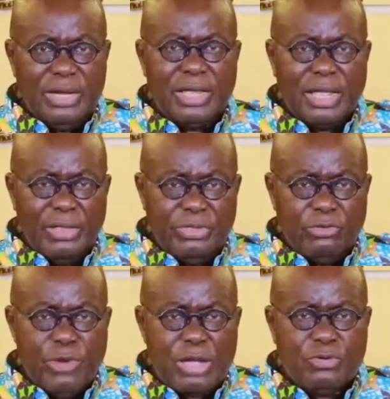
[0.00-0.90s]
undergone
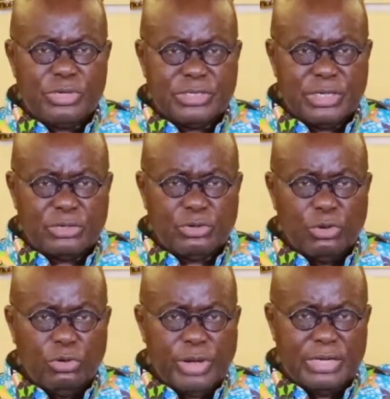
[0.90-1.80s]
the requisite
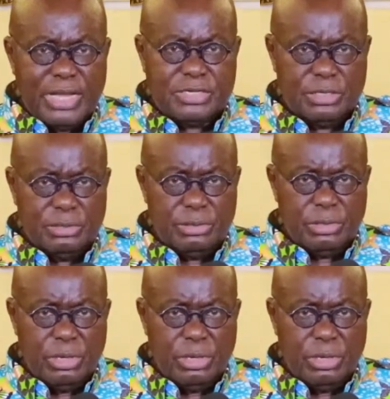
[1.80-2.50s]
orientation